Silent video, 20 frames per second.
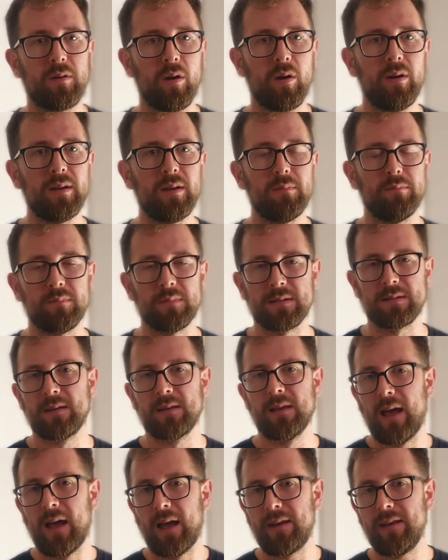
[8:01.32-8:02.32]

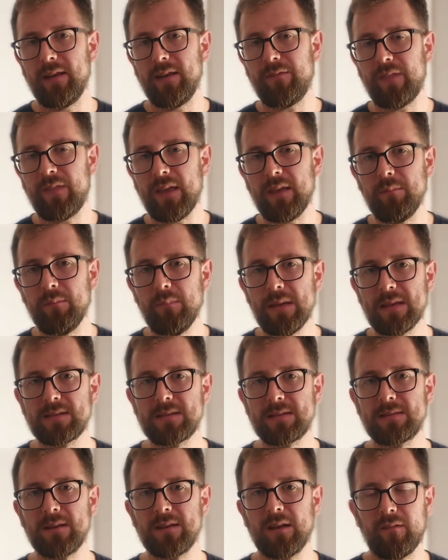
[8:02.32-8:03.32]
times, and if they
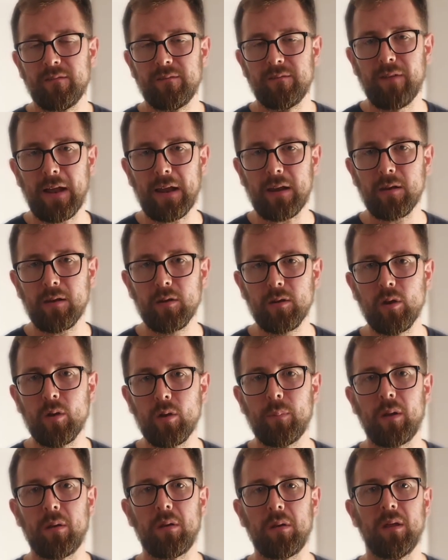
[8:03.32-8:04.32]
miss
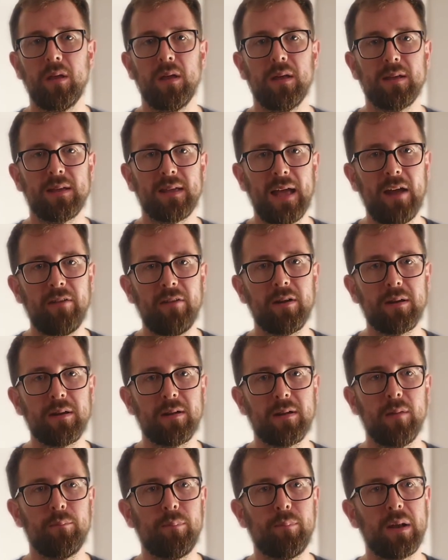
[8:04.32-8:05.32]
valuable
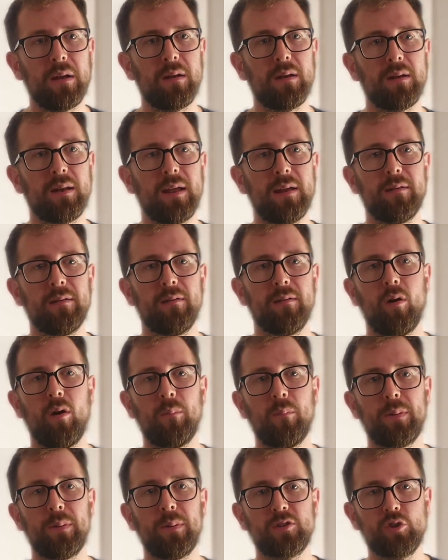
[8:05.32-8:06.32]
character building
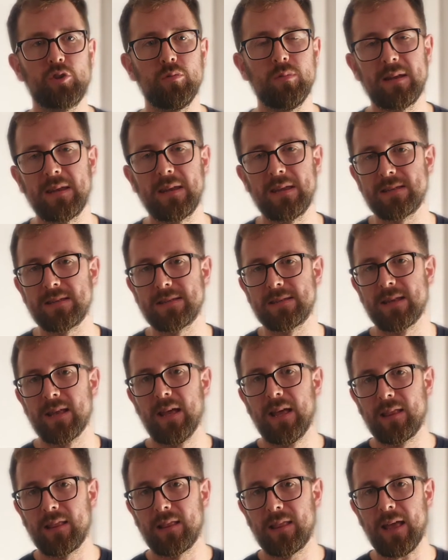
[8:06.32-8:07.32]
opportunities,
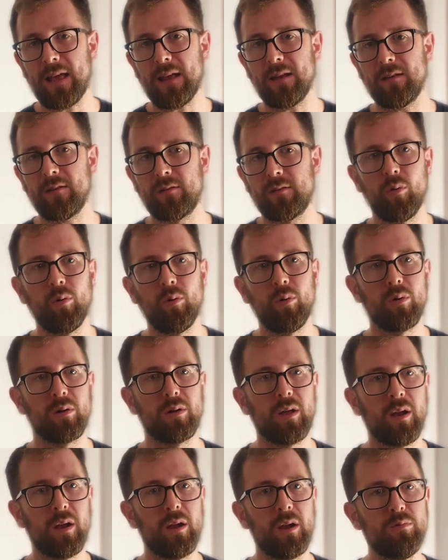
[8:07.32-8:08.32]
that door
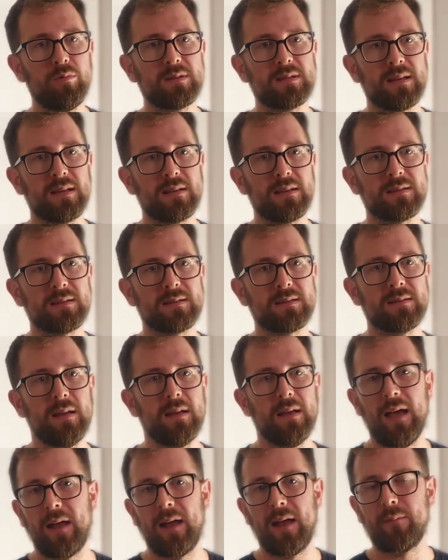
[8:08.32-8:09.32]
closes,
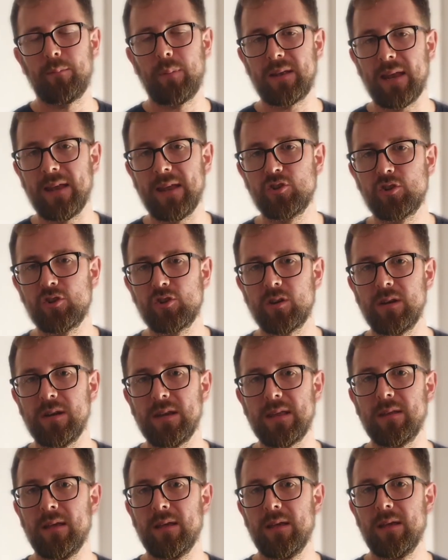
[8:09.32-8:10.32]
and
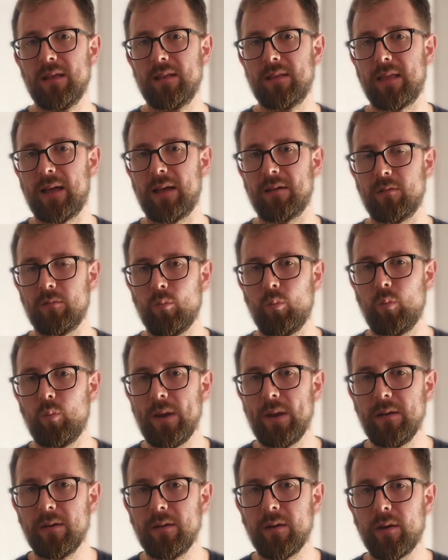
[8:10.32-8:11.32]
potentially that
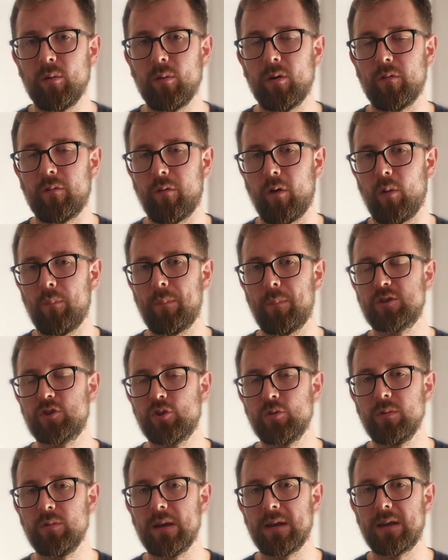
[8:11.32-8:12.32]
window of
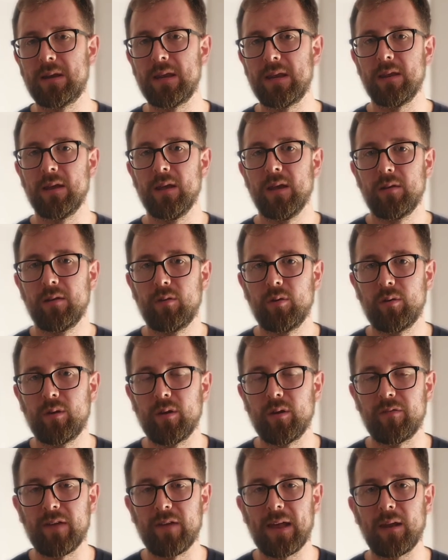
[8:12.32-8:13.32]
opportunity to
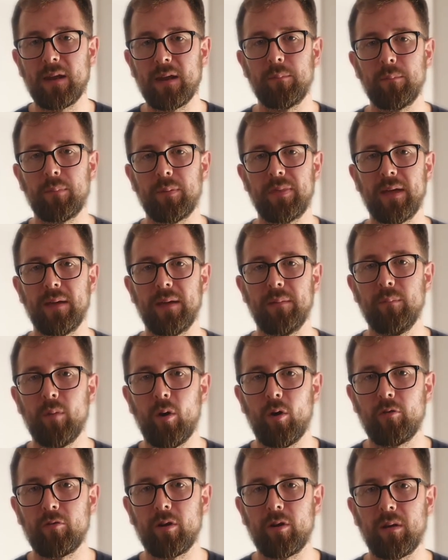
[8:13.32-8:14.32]
develop their
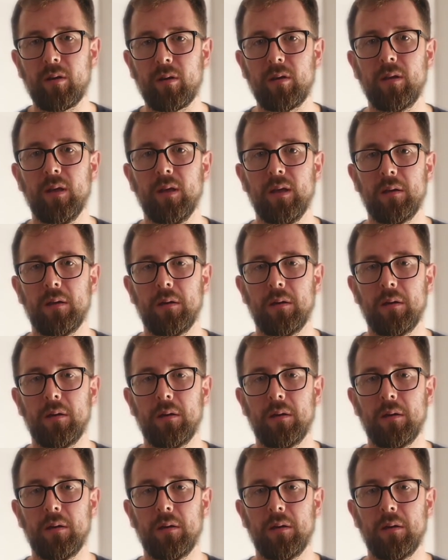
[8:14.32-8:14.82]
moral